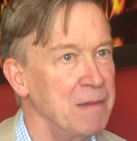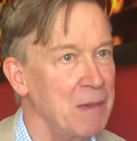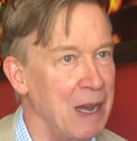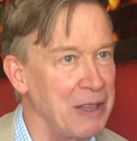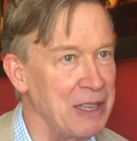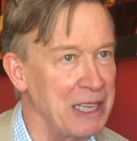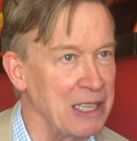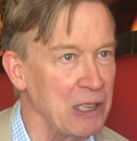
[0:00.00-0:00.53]

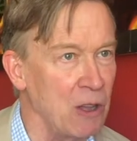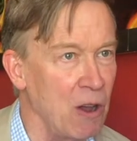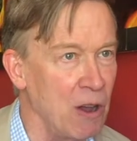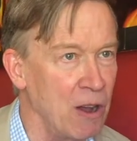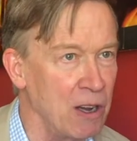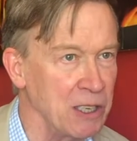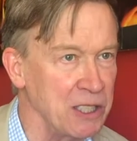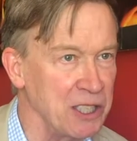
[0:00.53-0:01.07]
I think,
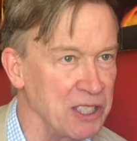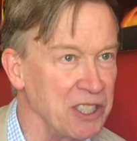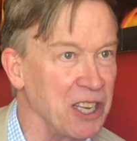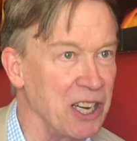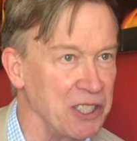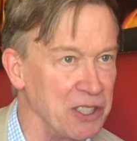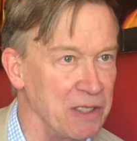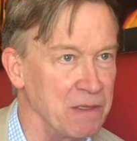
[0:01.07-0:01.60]
long
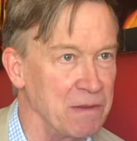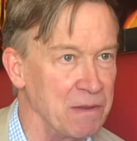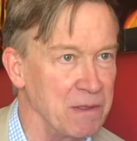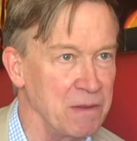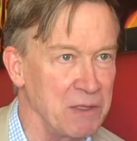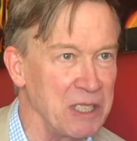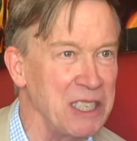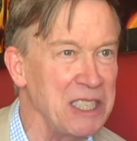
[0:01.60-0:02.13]
discussion,
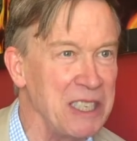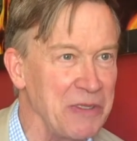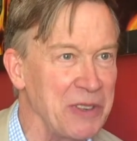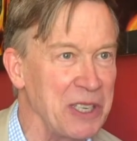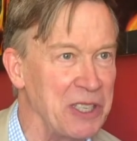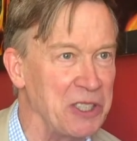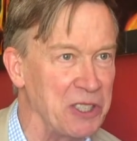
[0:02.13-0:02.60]
significant